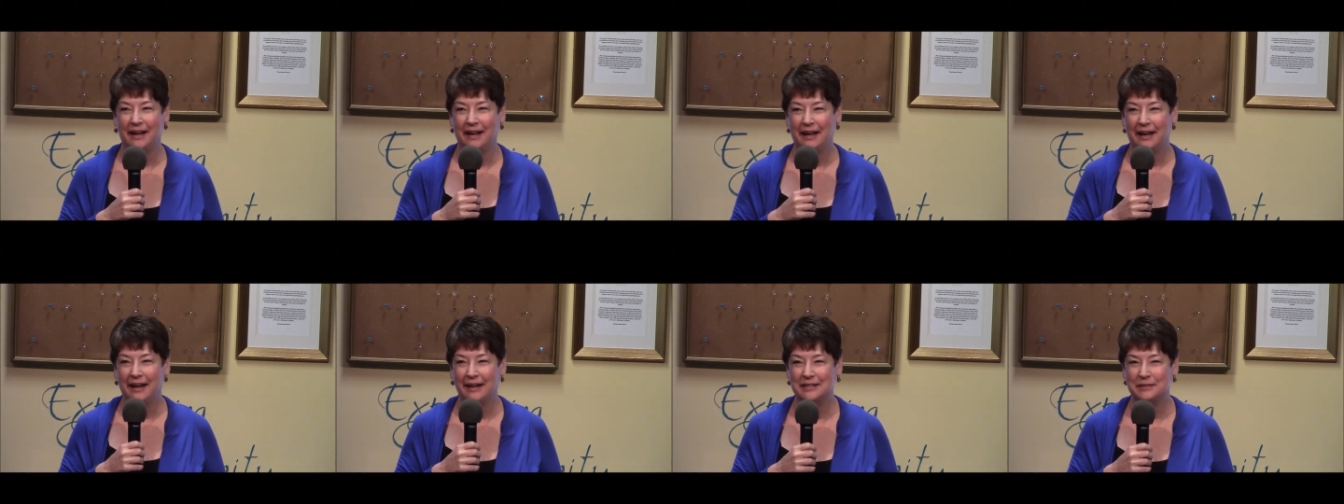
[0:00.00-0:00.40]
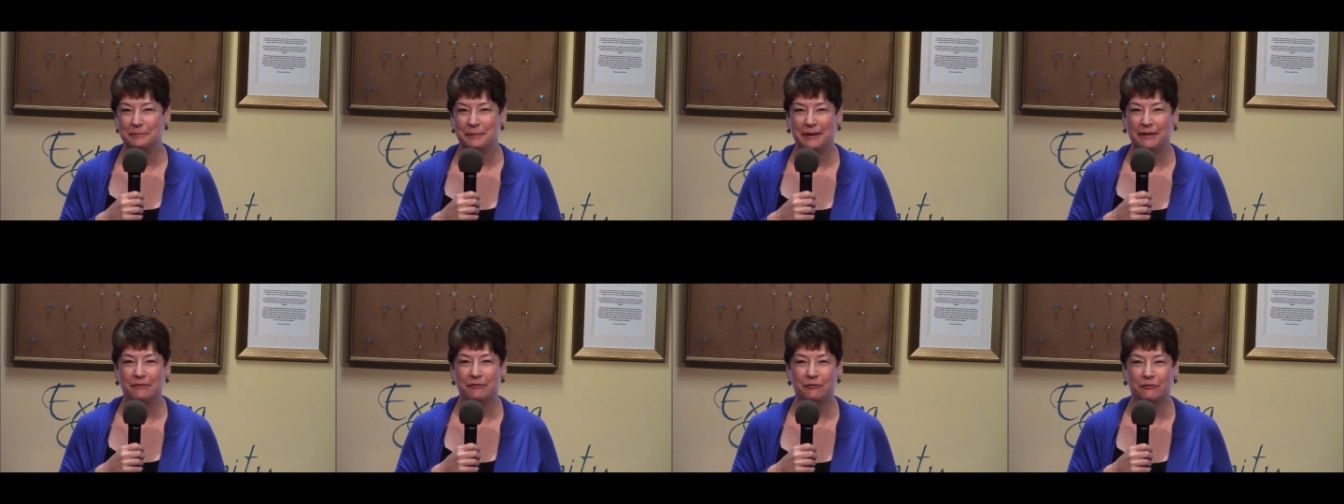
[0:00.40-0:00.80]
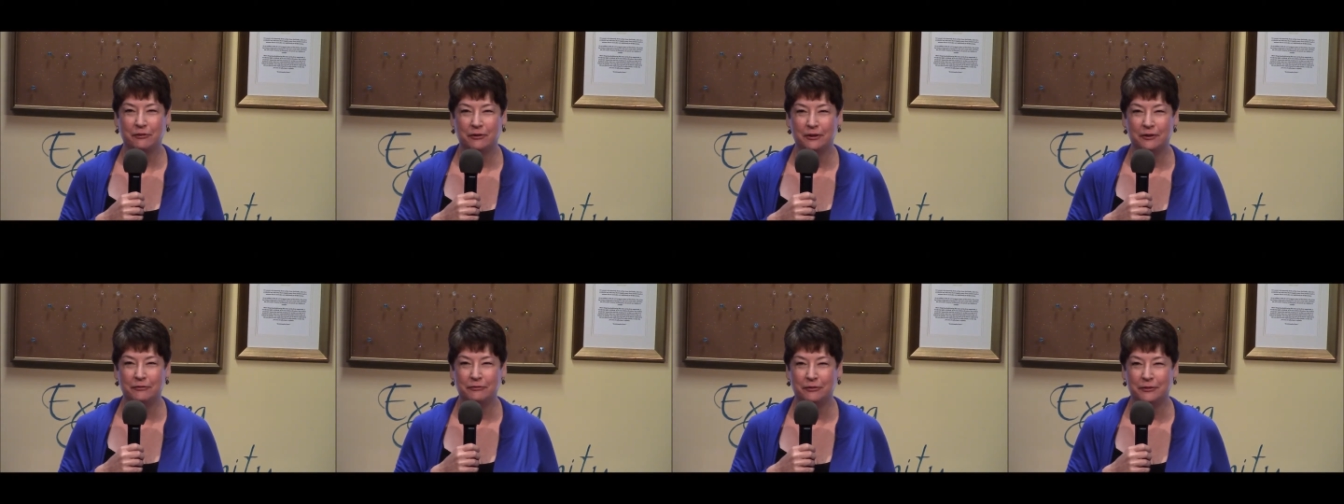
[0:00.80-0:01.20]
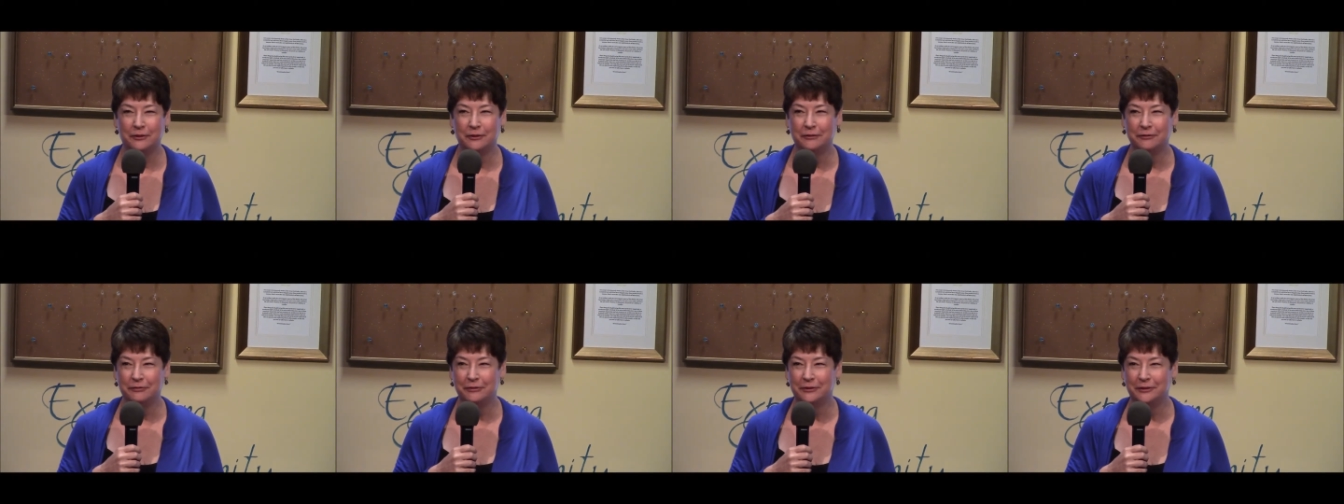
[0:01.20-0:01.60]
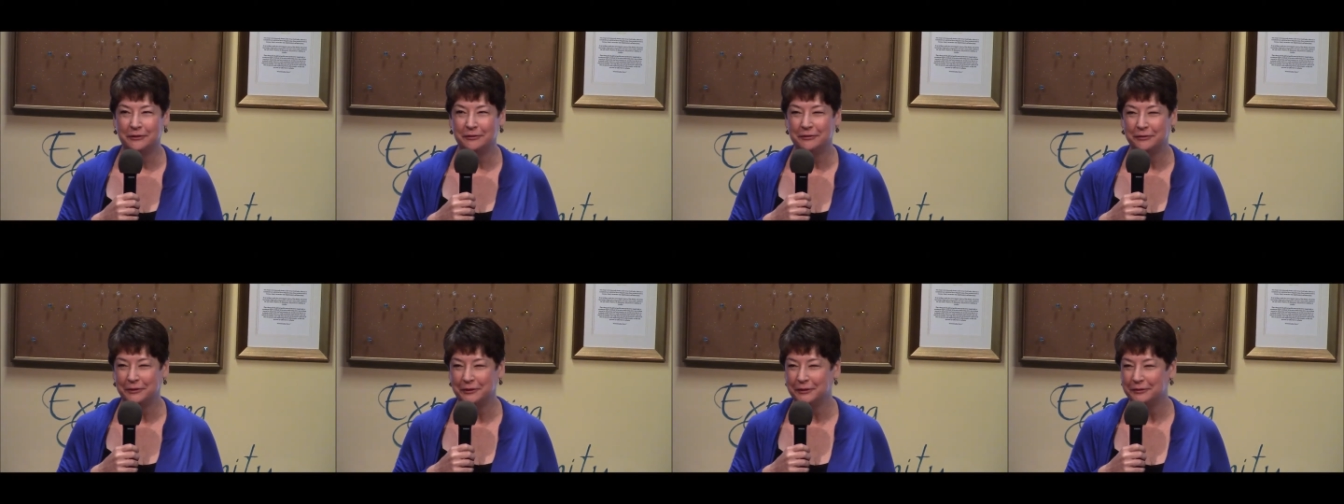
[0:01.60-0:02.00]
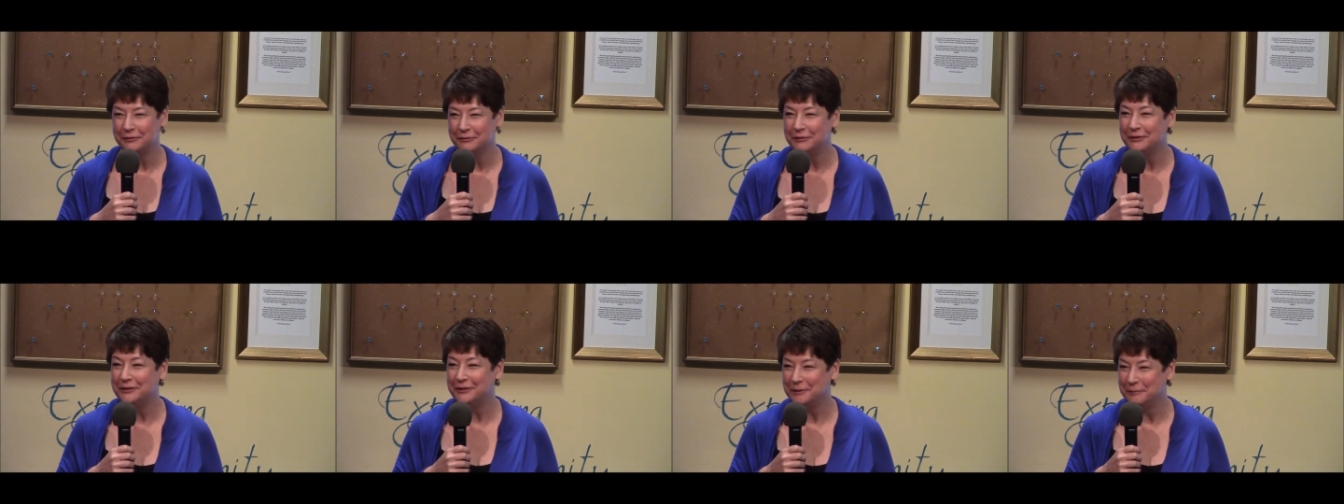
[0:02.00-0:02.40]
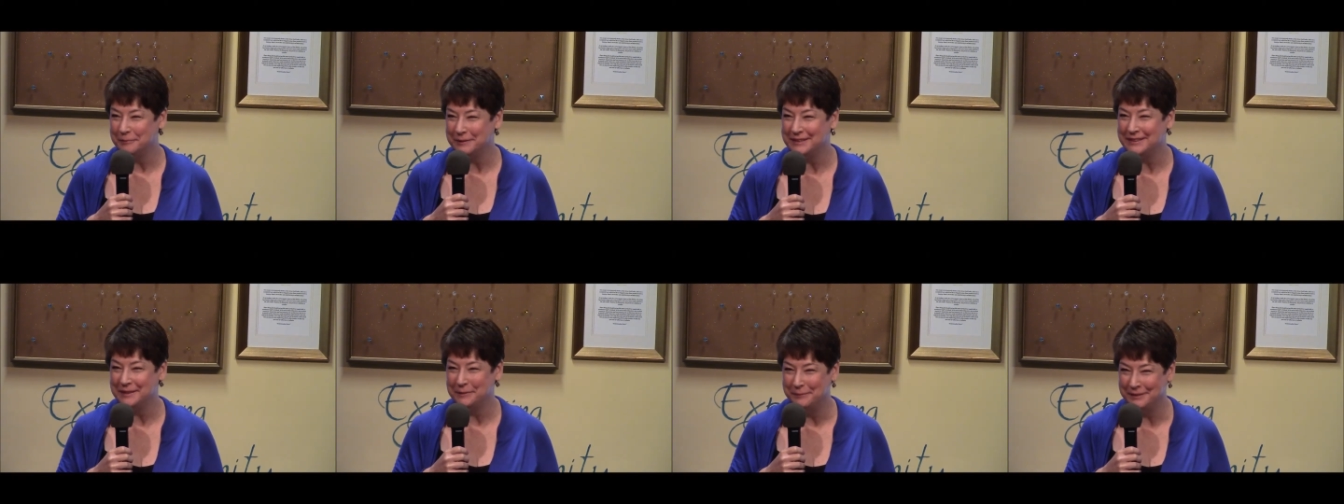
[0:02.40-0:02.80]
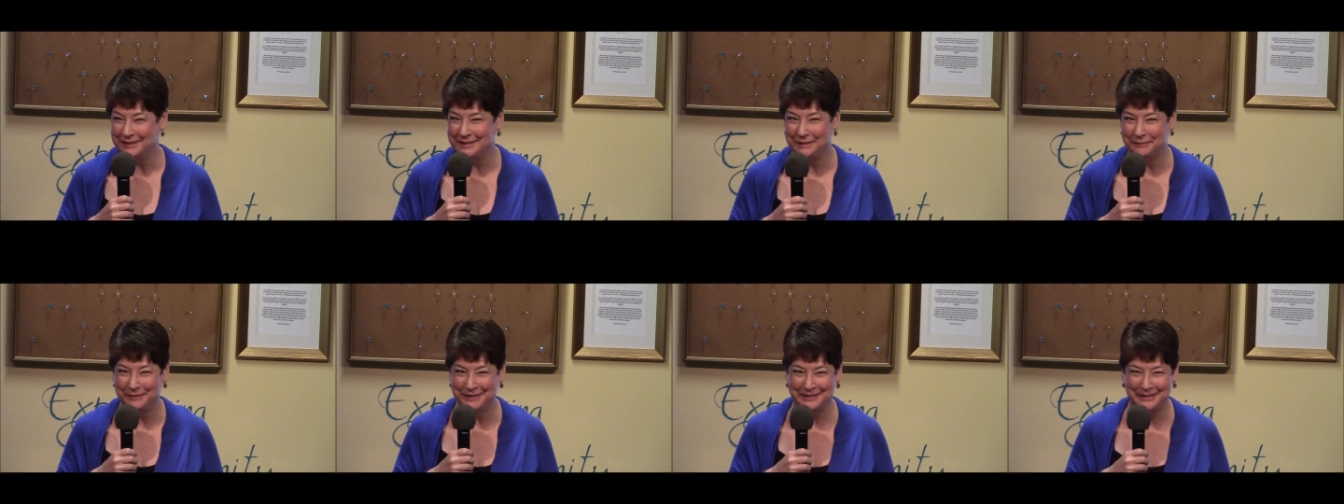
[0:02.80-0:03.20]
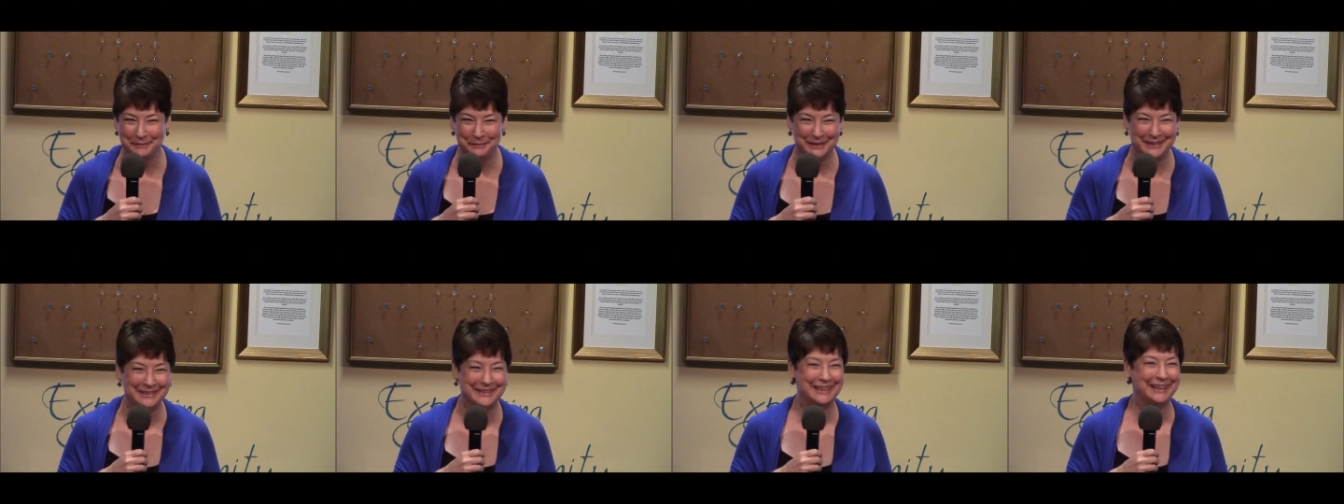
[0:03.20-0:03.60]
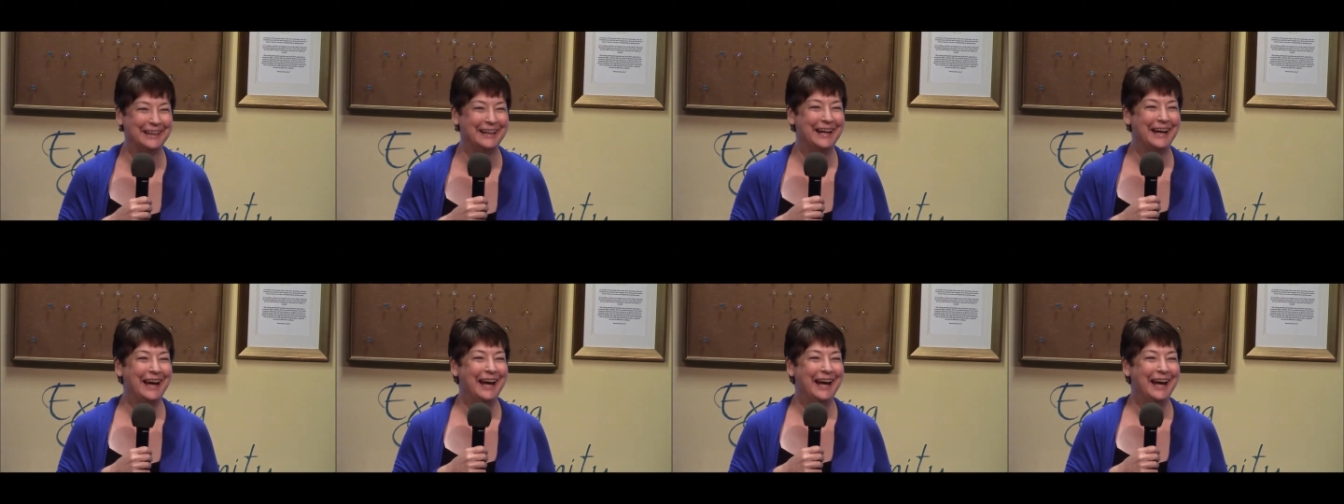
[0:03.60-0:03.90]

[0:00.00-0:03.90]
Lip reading: has been full, busy.